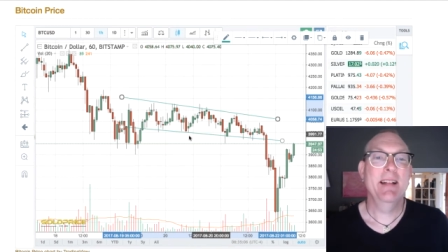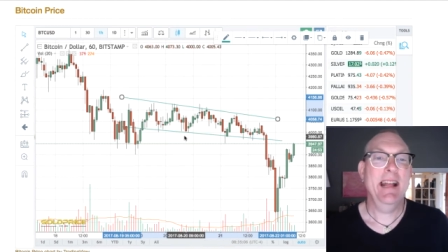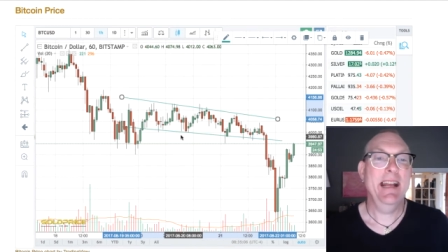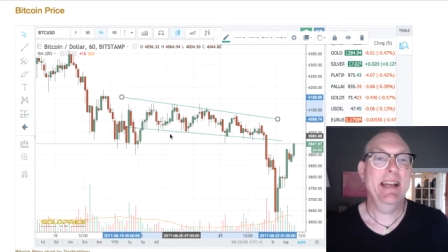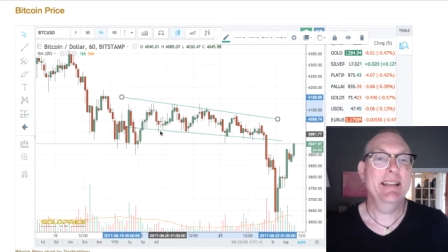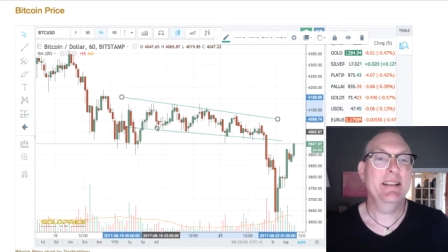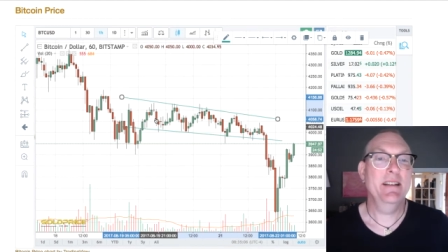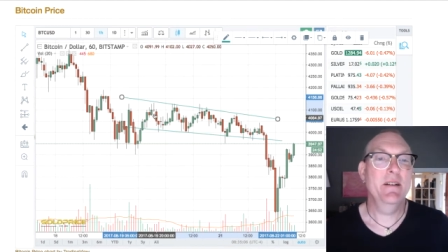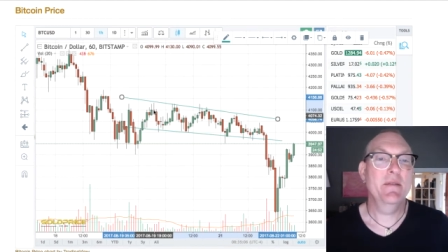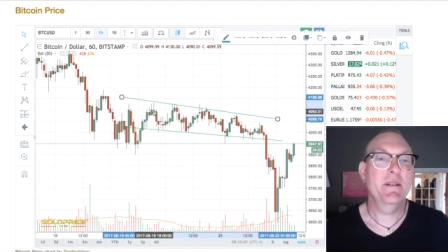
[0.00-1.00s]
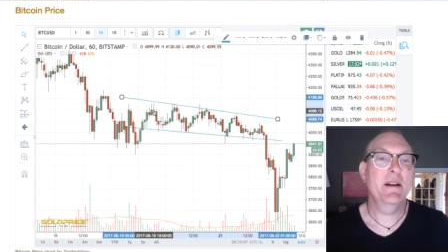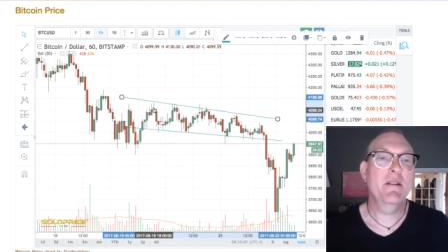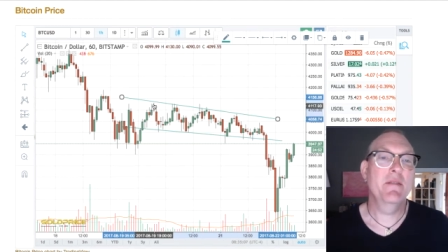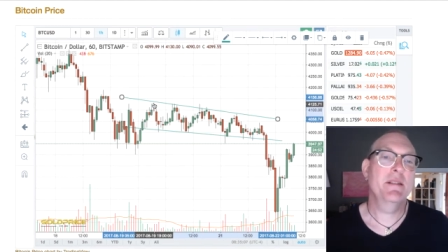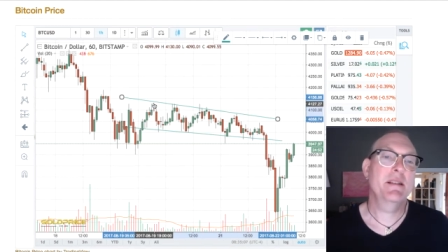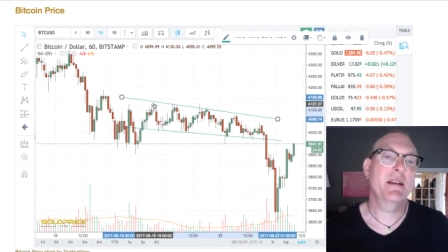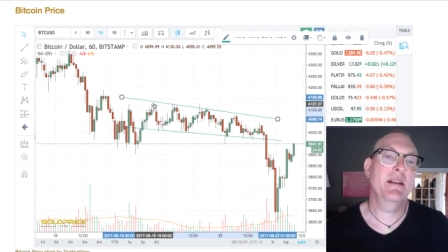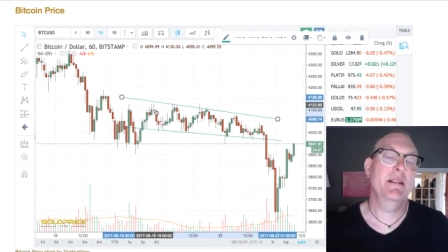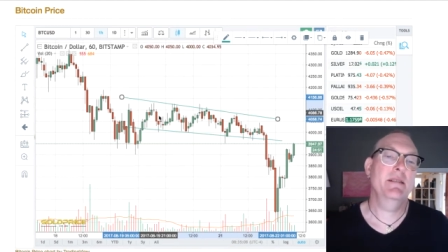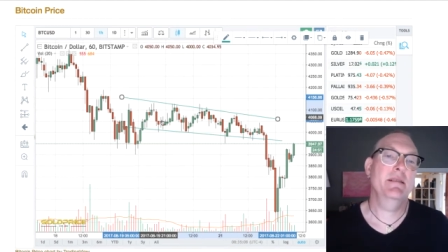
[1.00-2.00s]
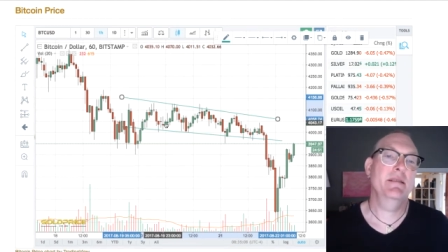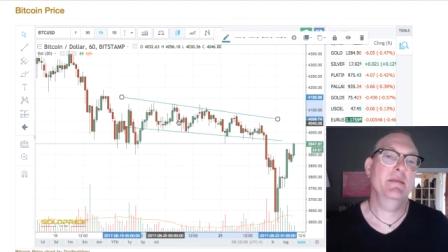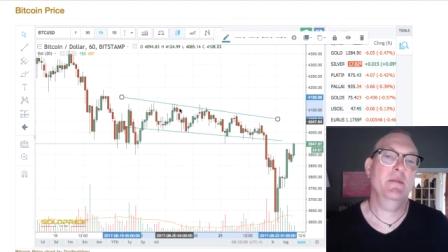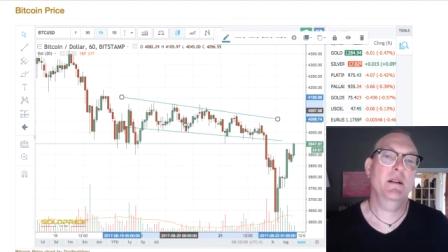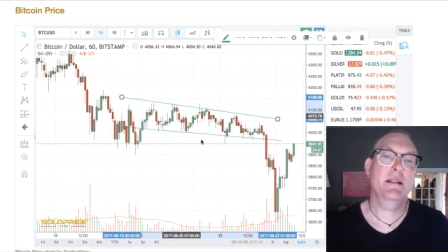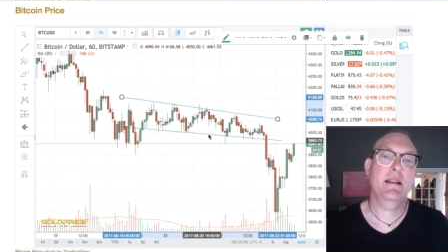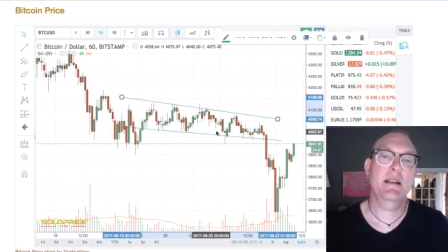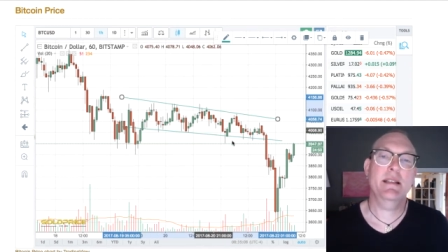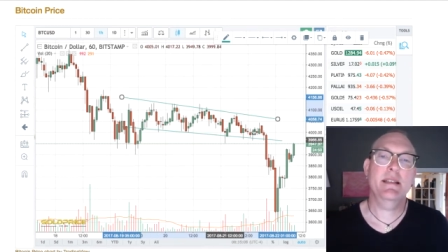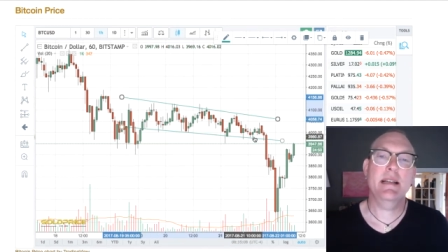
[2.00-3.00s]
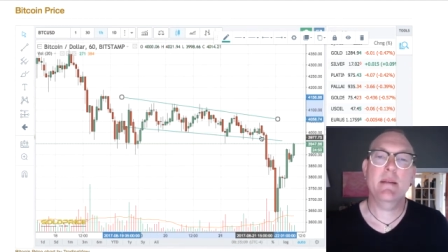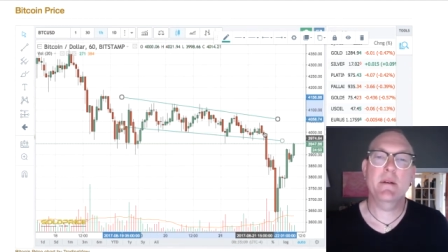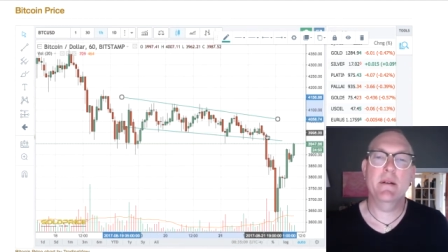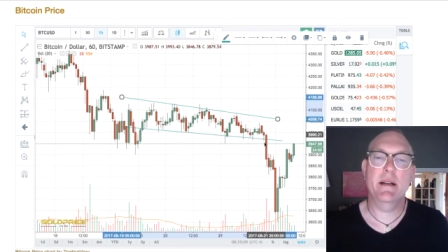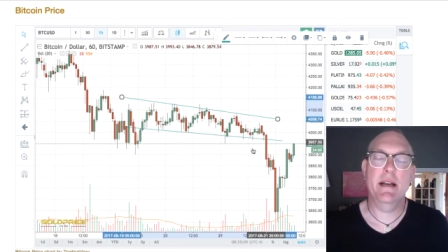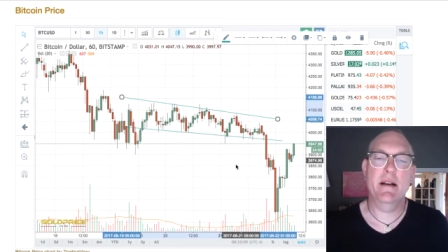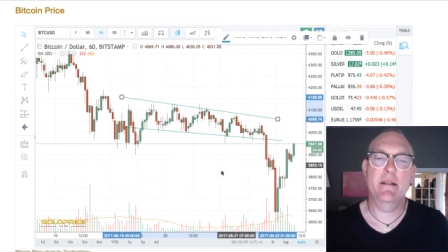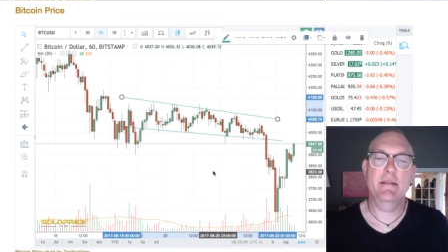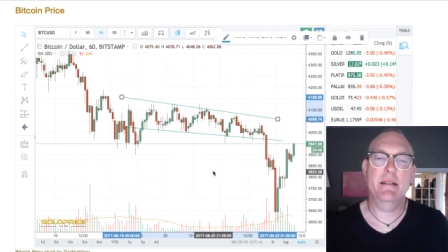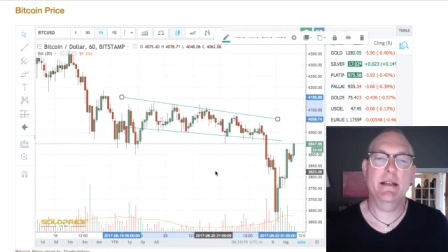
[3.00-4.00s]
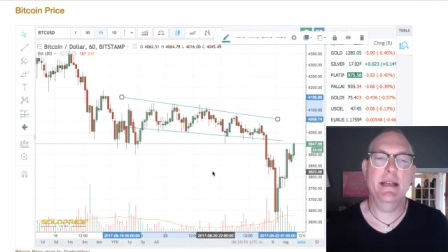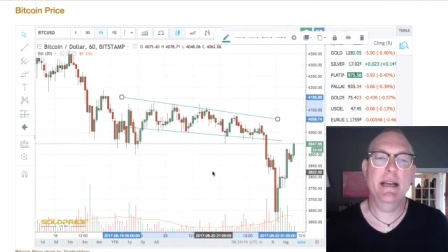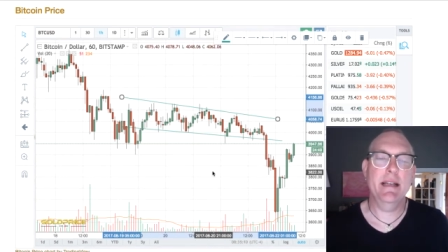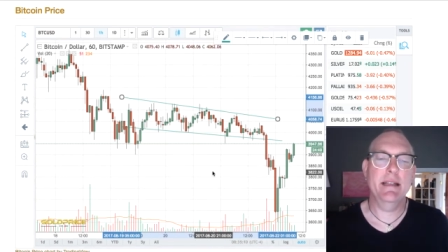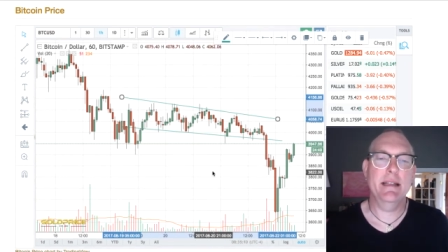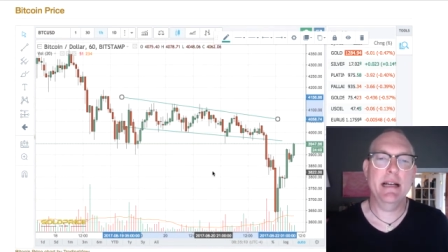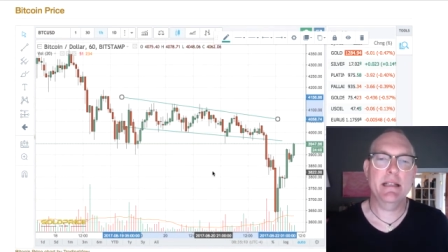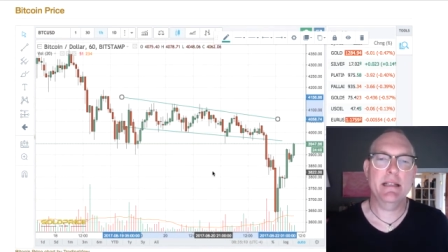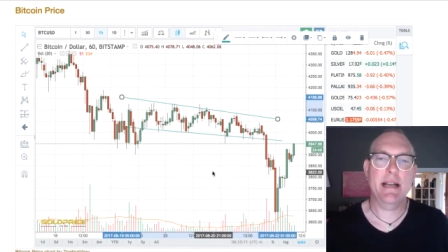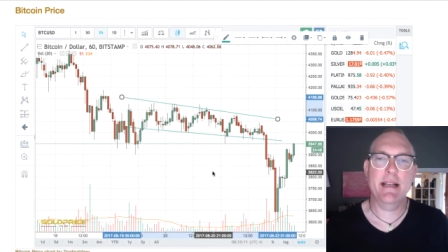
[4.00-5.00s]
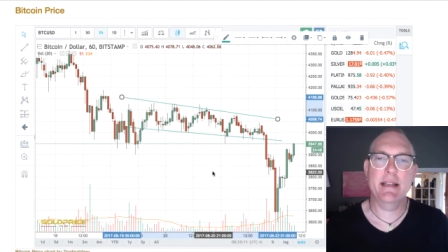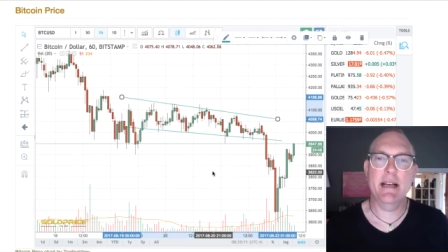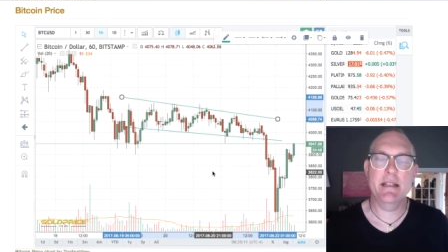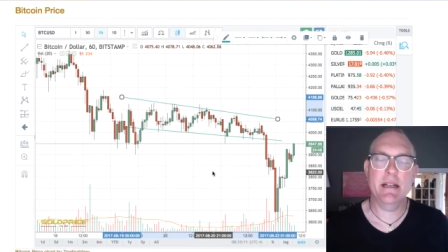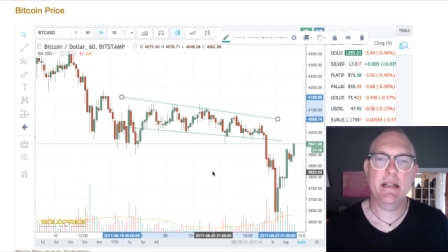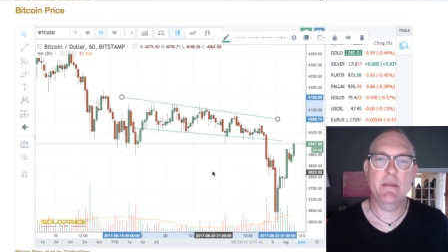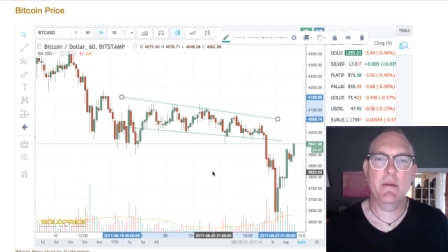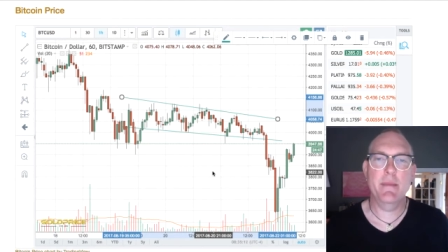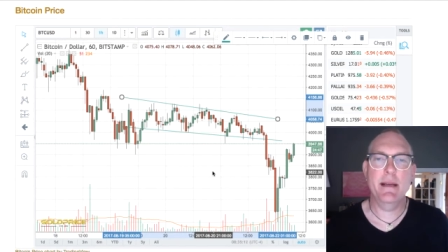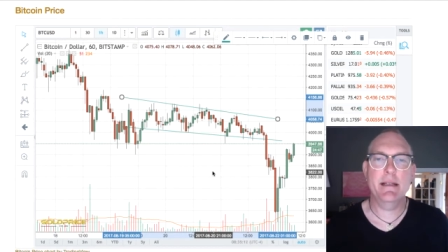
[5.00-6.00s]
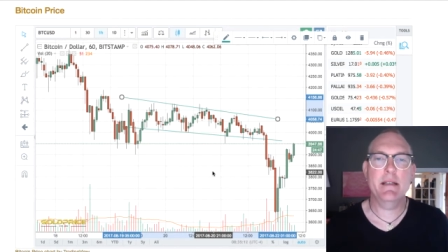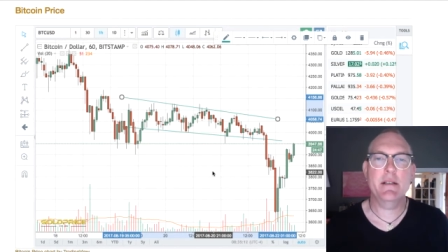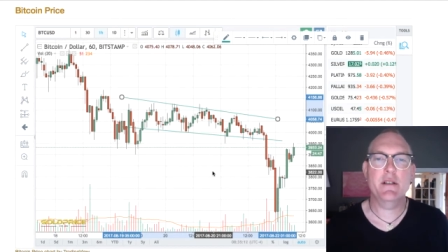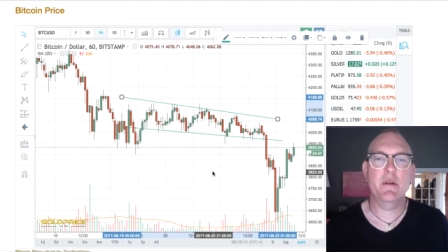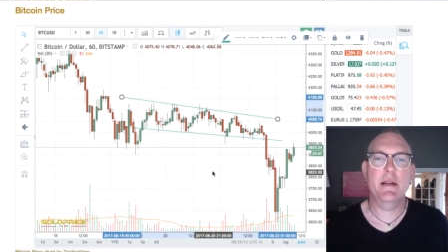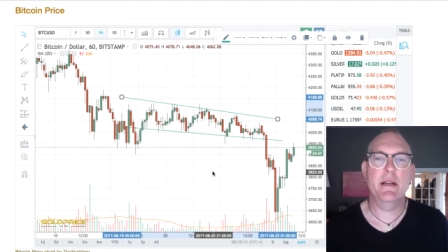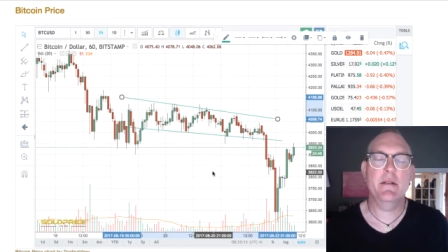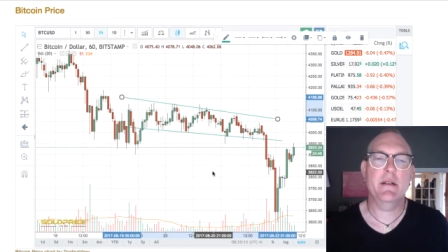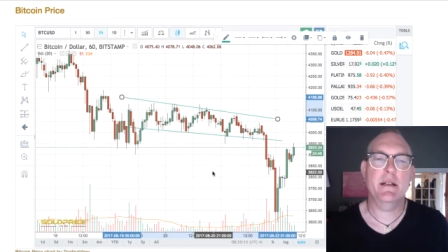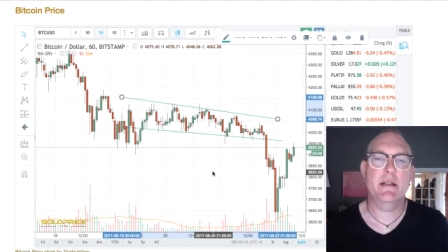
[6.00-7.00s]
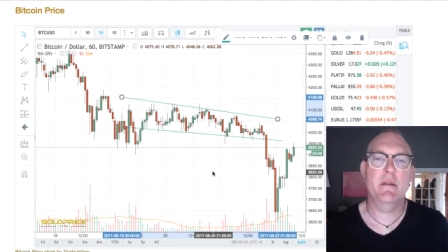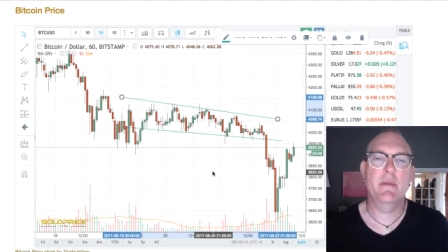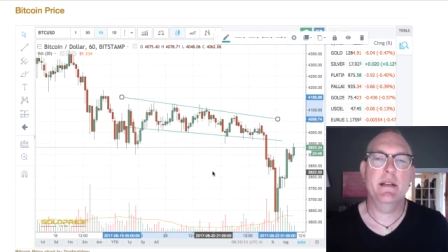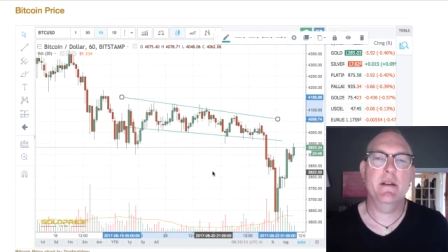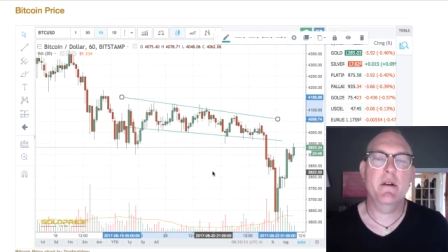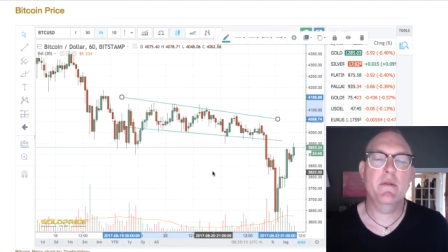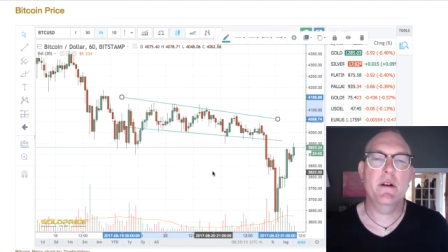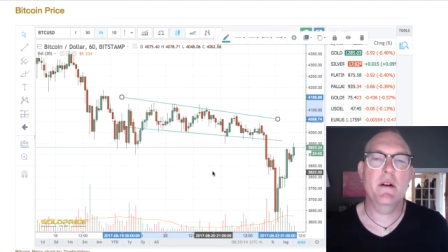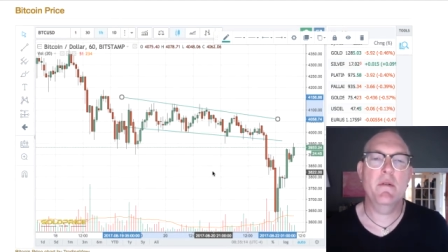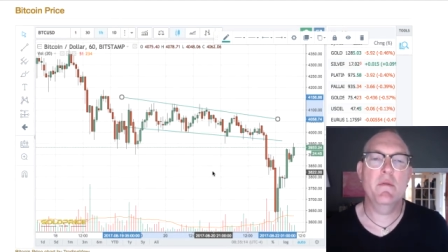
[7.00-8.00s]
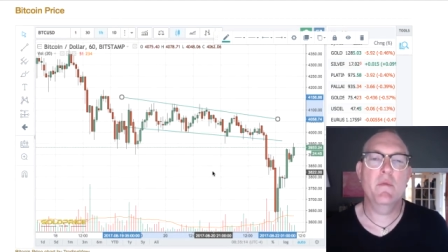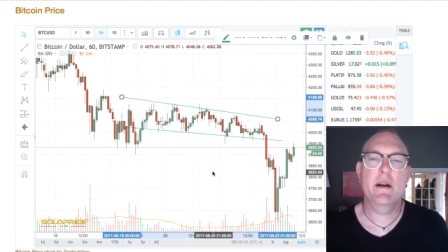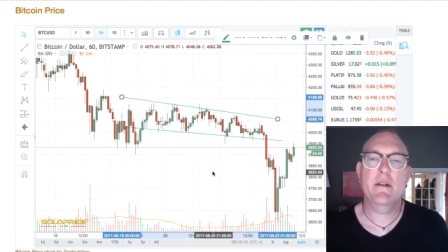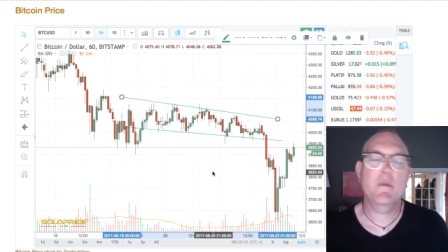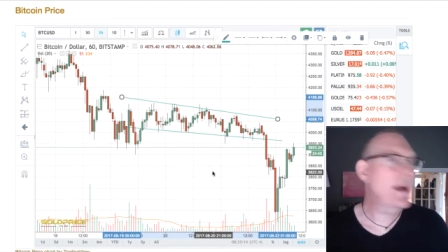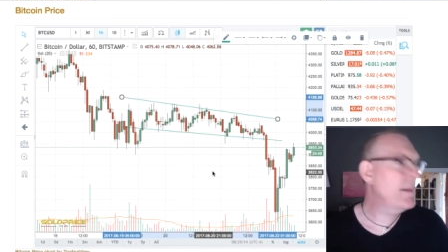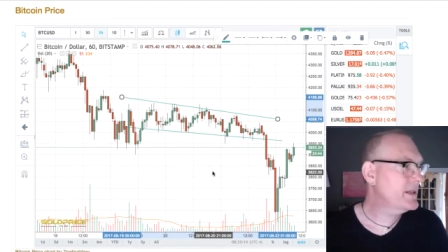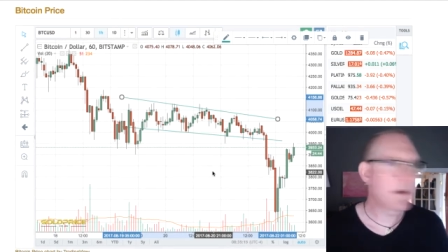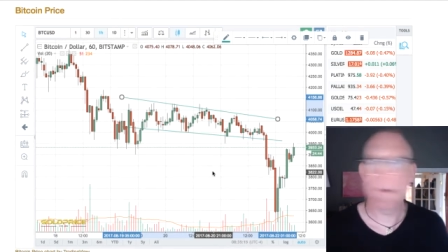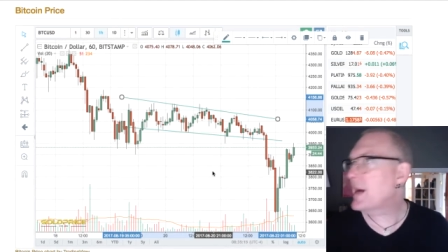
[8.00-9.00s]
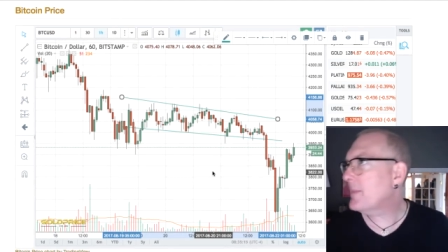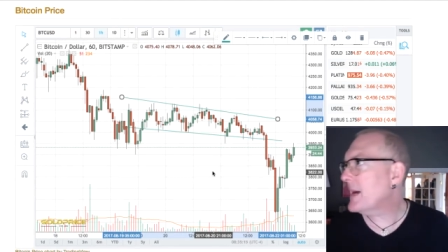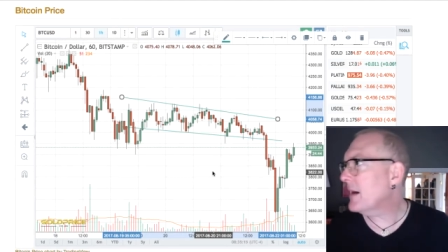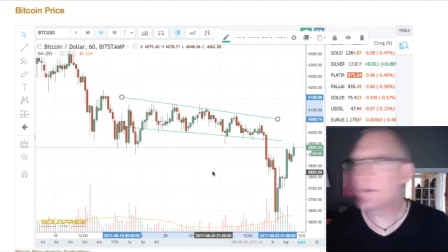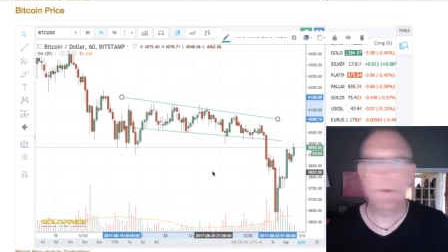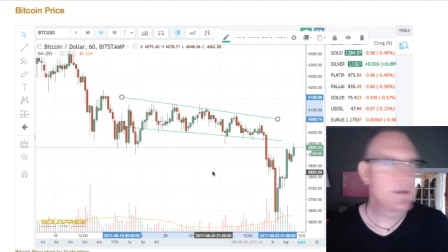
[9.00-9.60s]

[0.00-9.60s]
And you don't know if it's going to, where it's going to stop going down. Again, that's psychologically what makes this so interesting. We don't know where the rabbit's going to pop out.